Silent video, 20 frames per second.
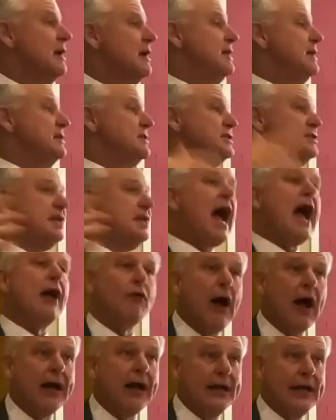is
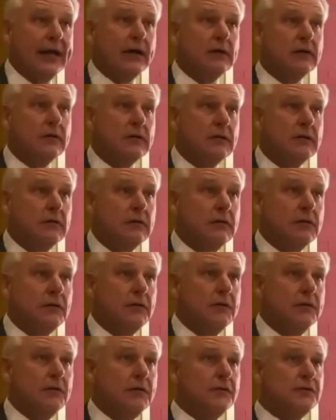skyrocketing,
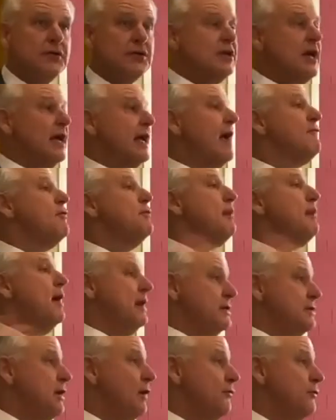just like
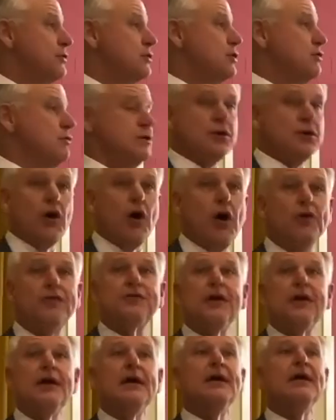everybody's health insurance cost
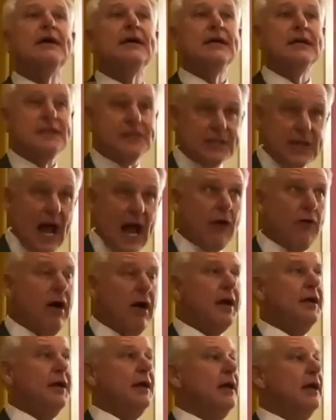is
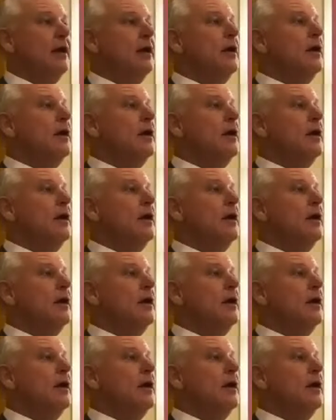skyrocketing.